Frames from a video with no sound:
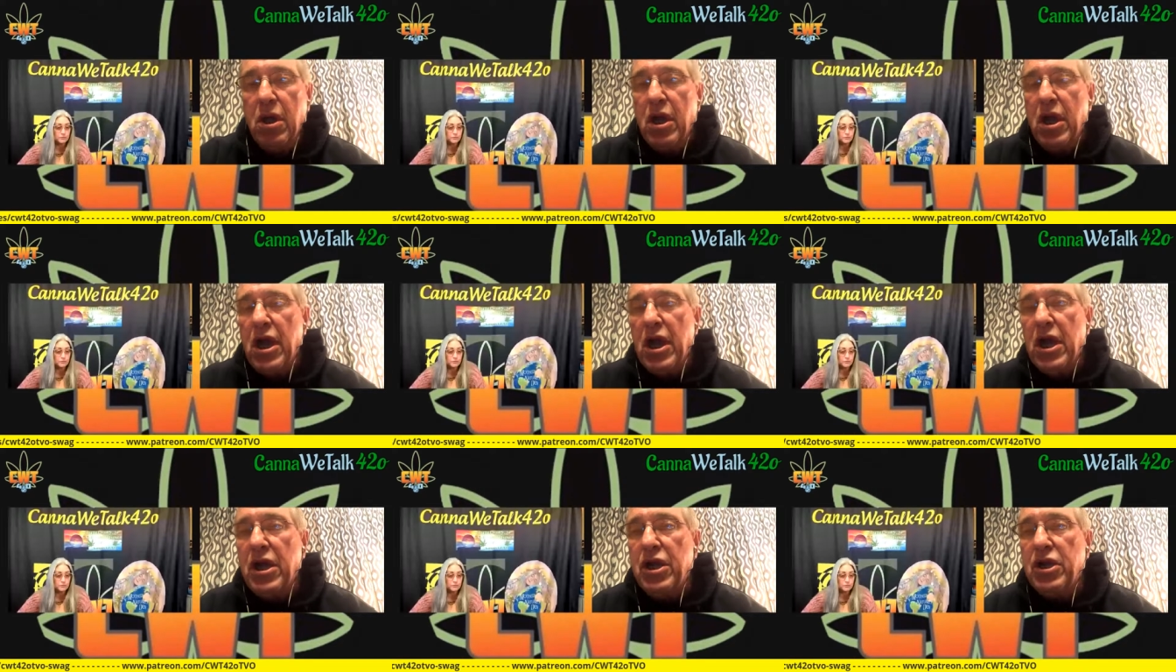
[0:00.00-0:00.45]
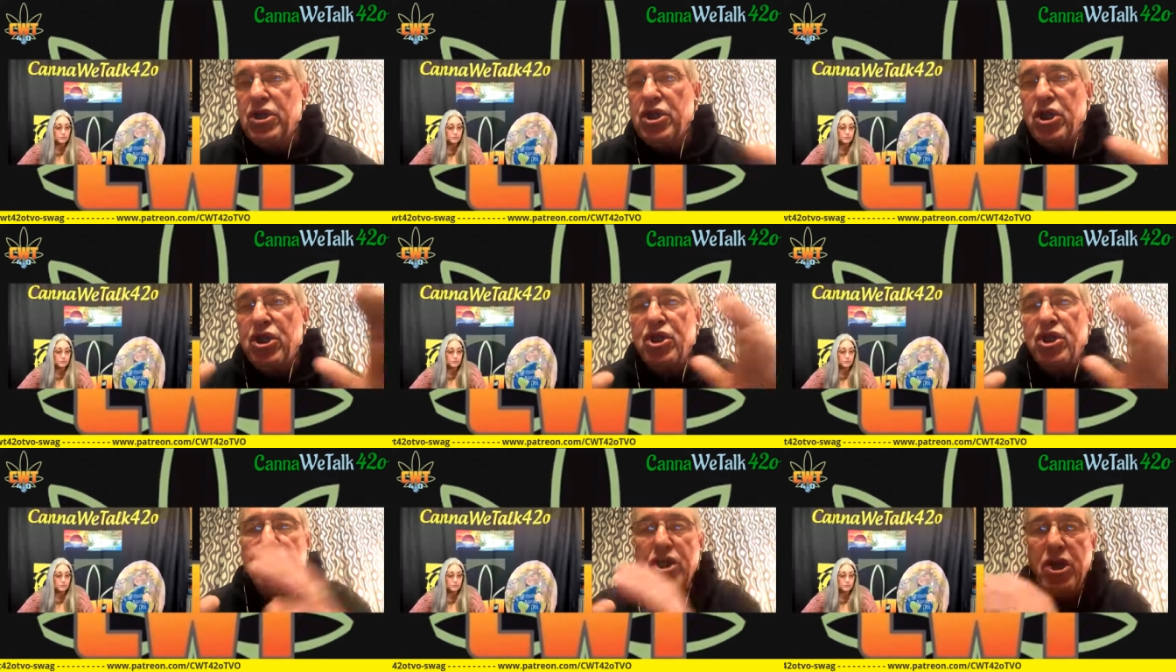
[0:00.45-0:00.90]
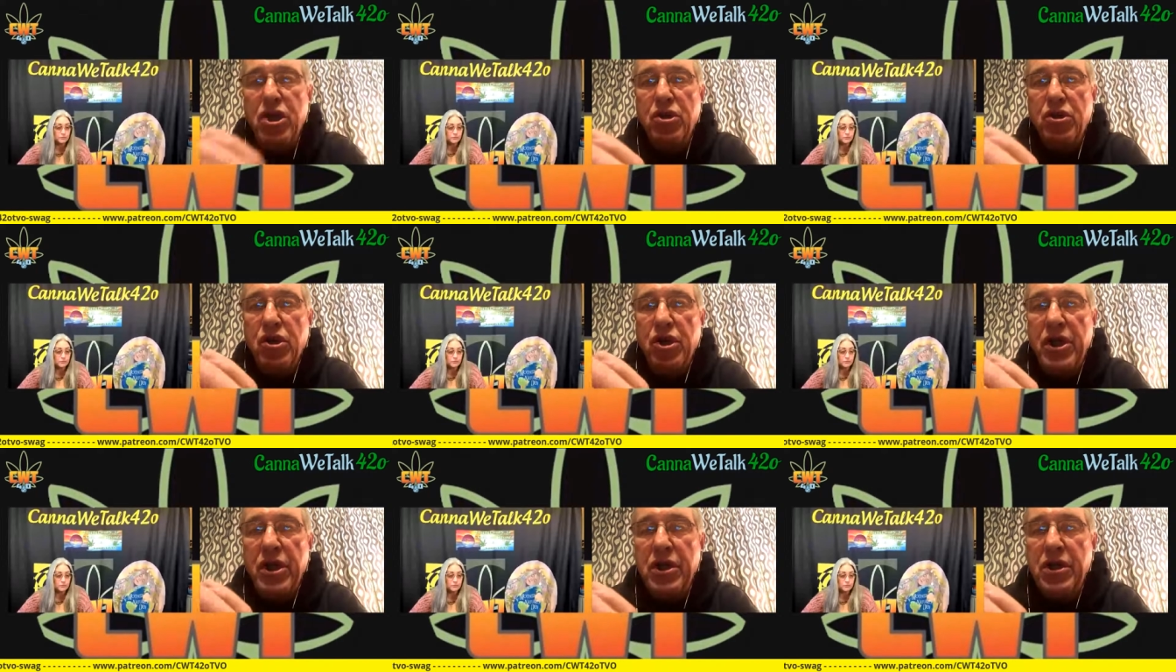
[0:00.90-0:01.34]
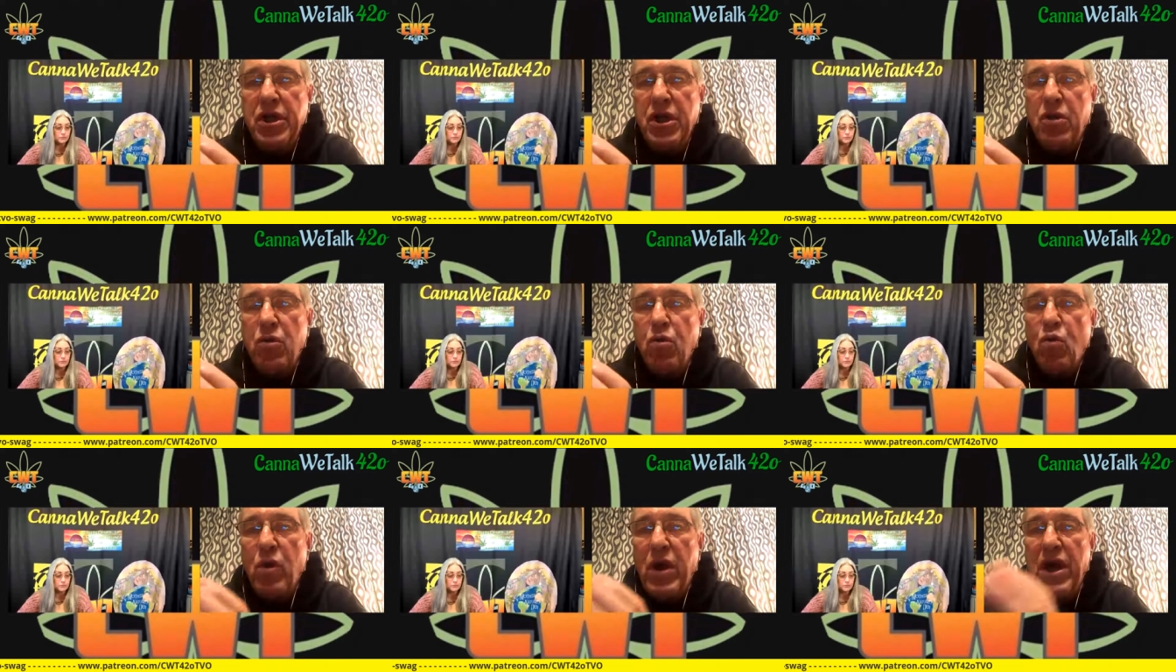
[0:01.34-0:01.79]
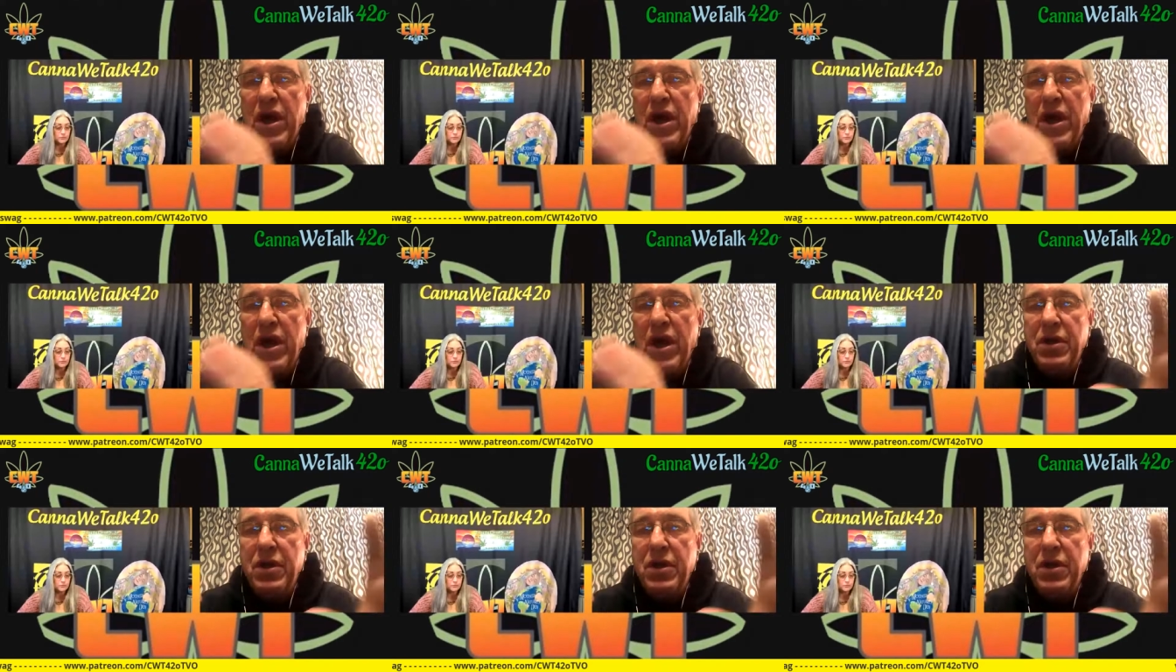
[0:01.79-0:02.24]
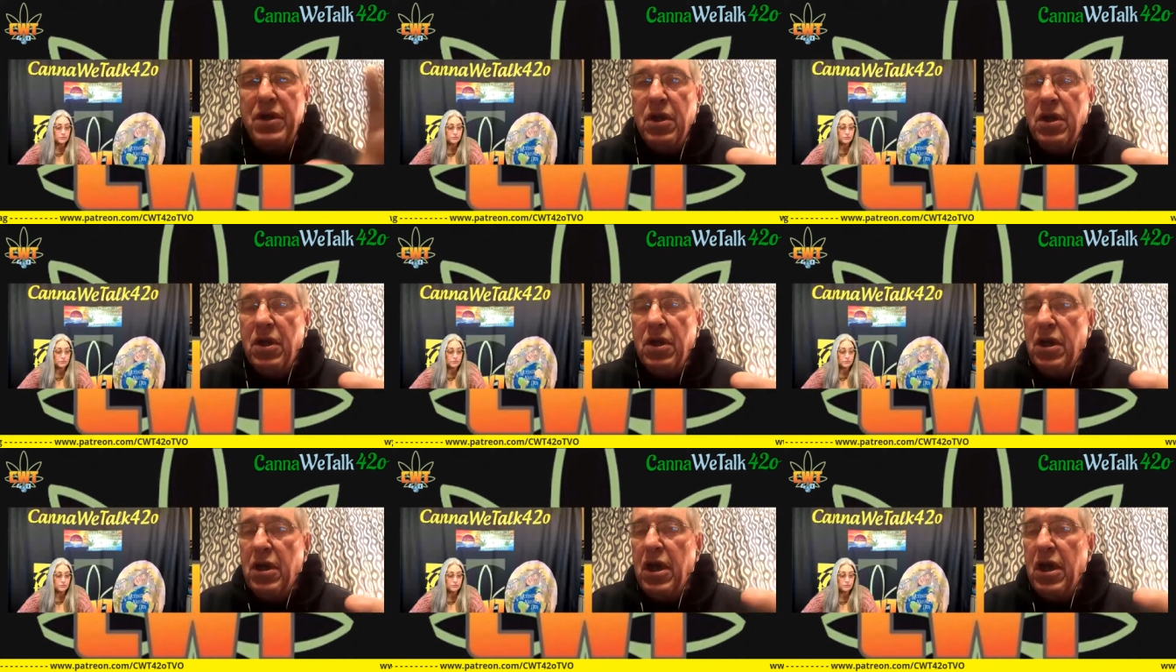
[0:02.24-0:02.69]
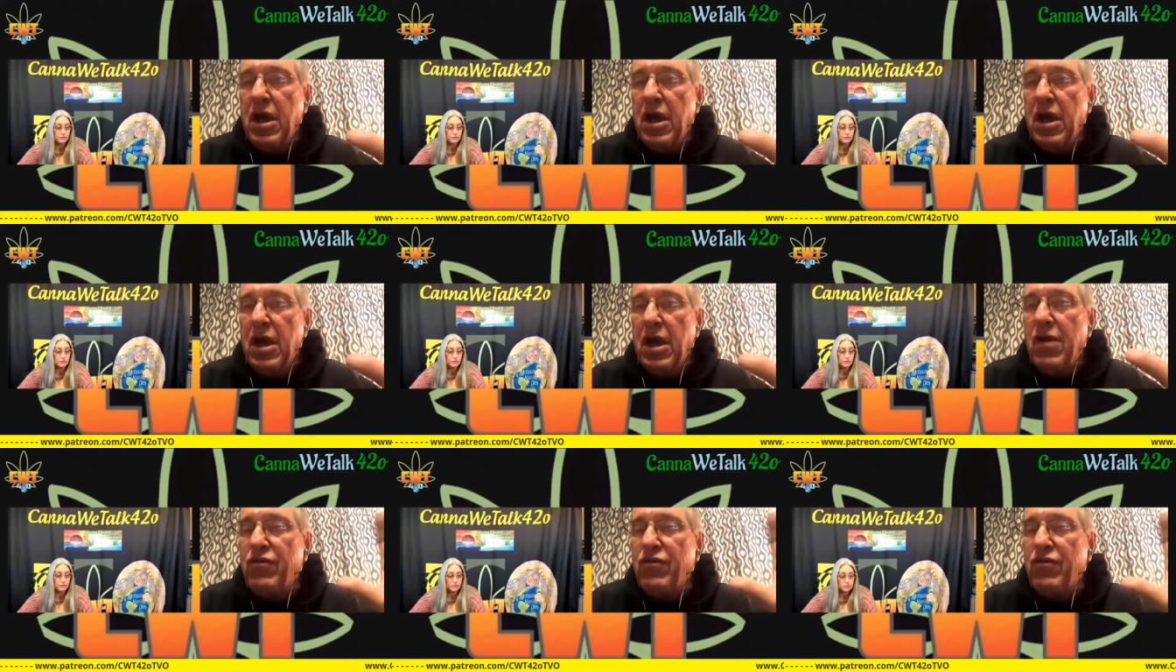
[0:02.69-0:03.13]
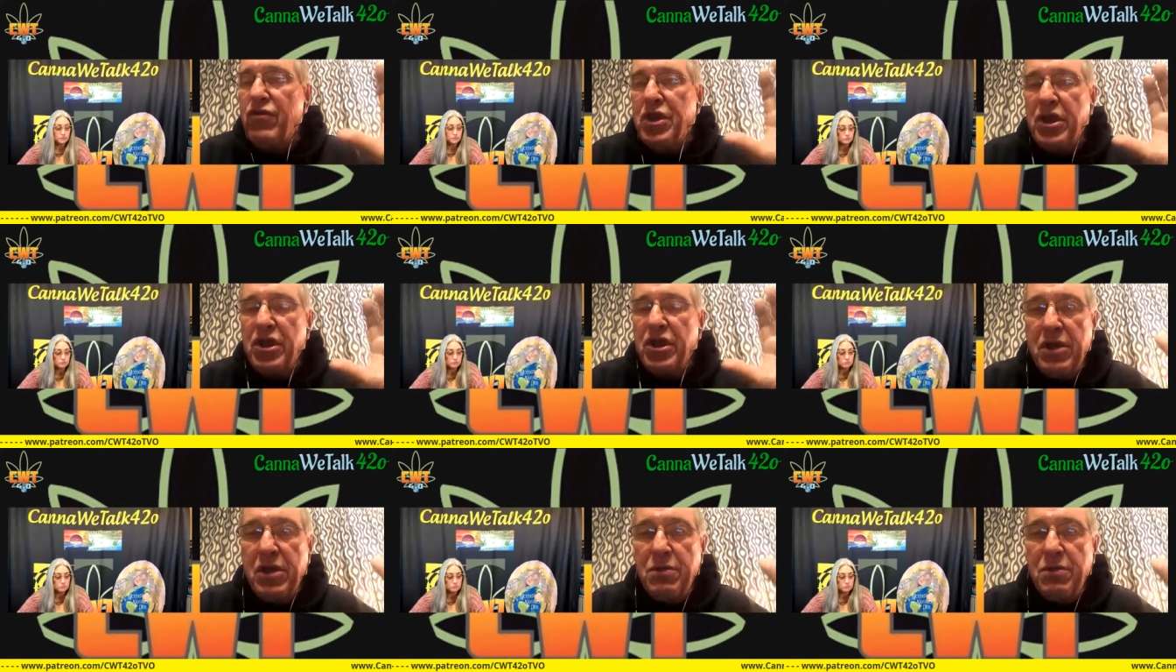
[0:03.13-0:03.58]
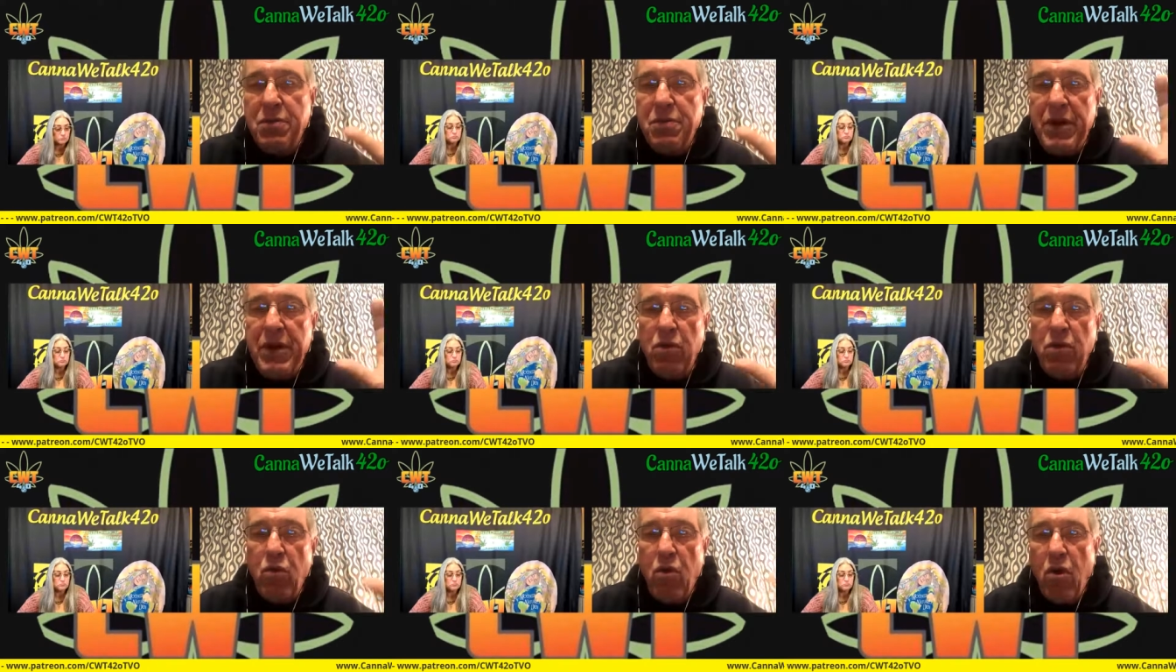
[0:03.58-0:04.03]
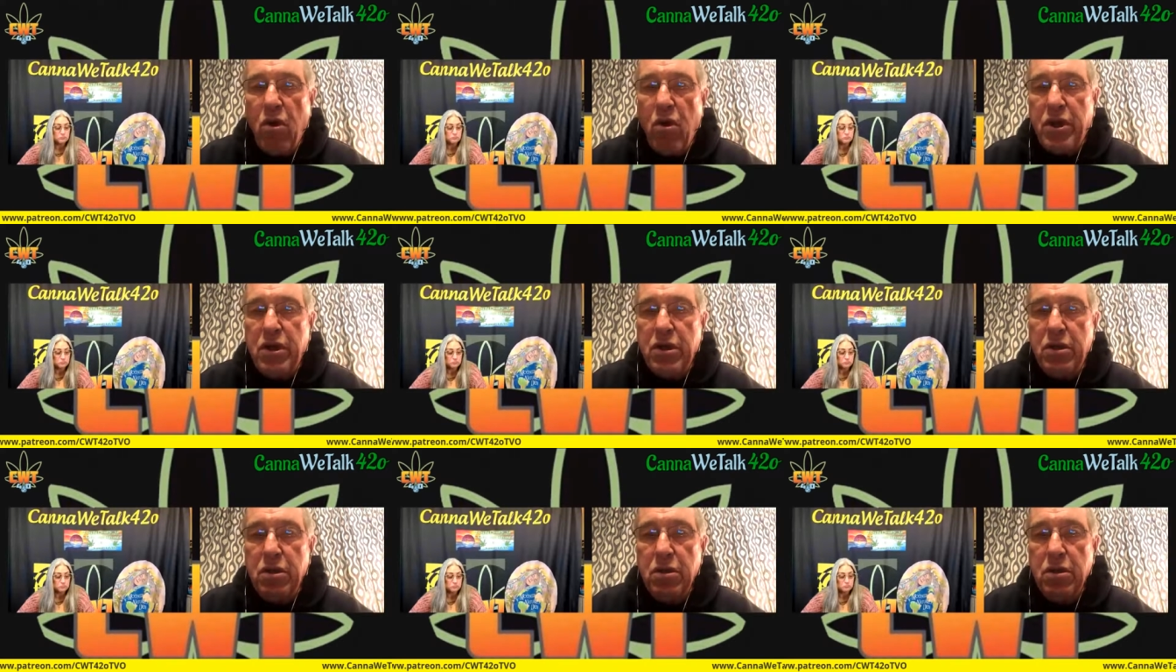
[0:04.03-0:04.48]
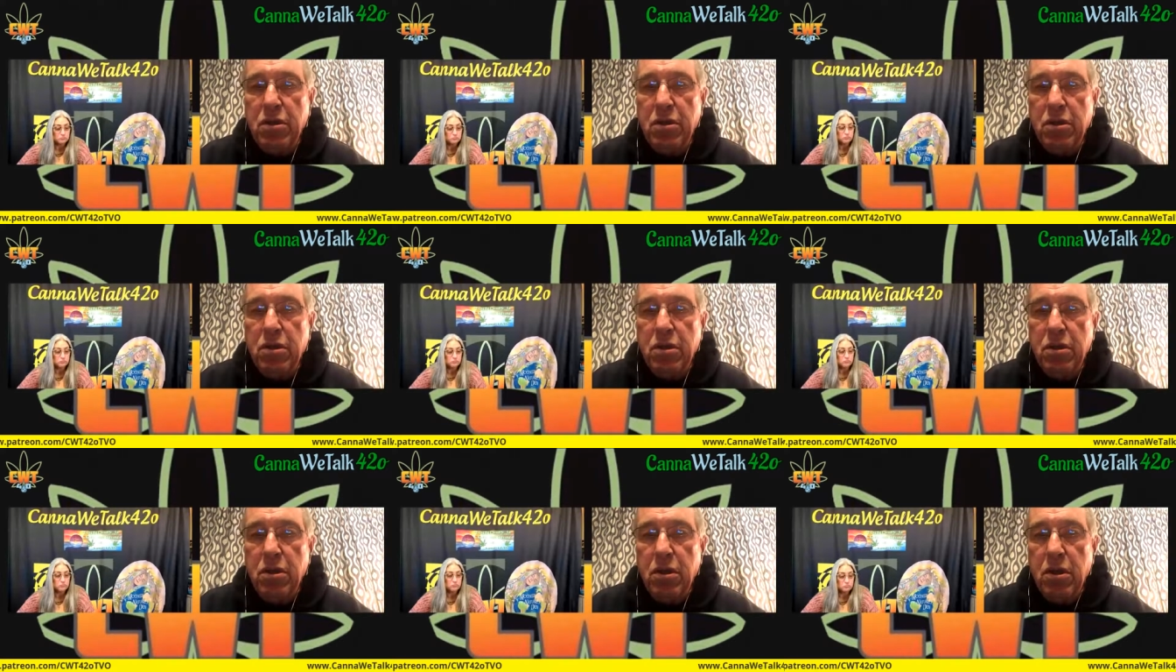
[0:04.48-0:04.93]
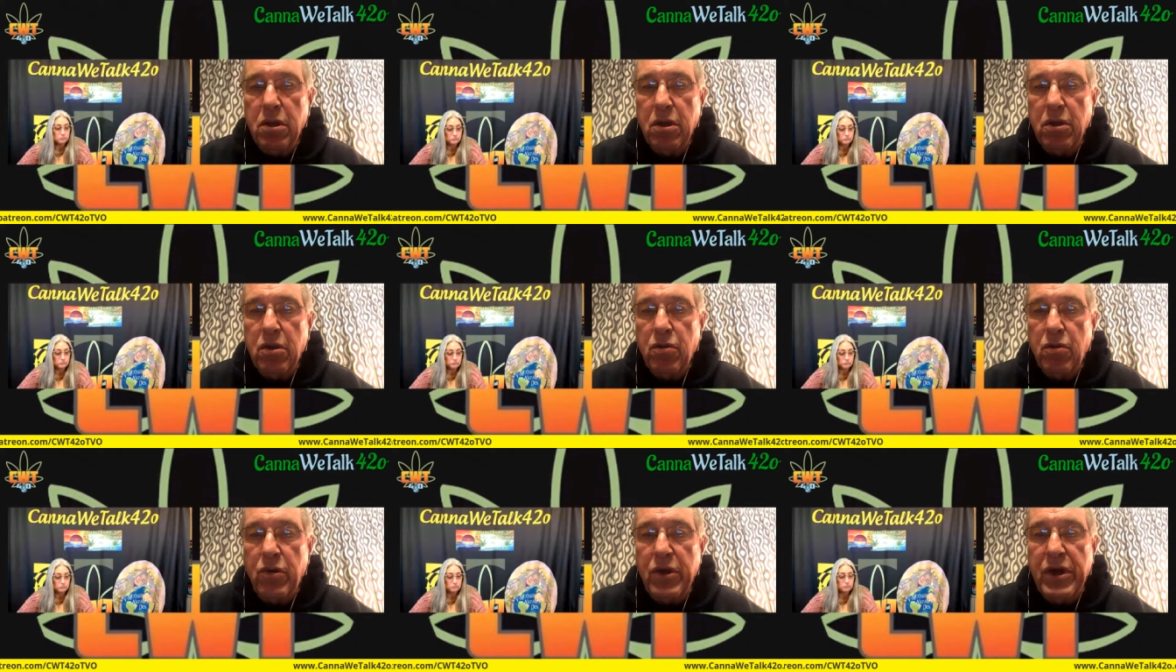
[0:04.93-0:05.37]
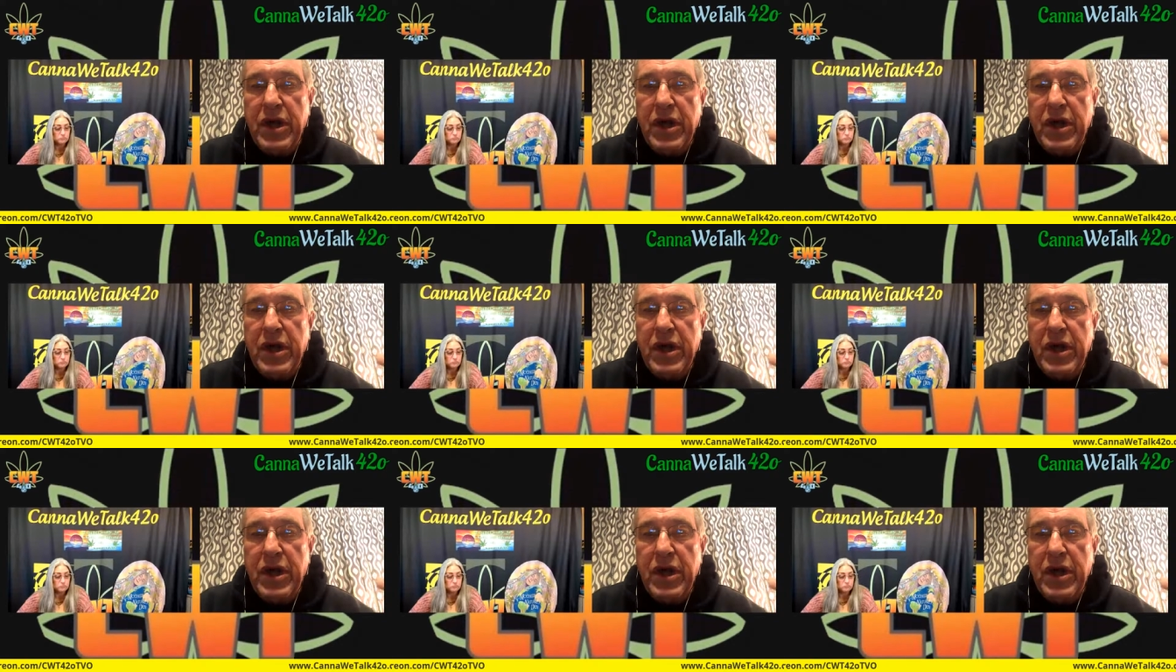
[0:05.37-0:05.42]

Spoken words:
And it's a signaling that, wait a minute, everything seems to be working.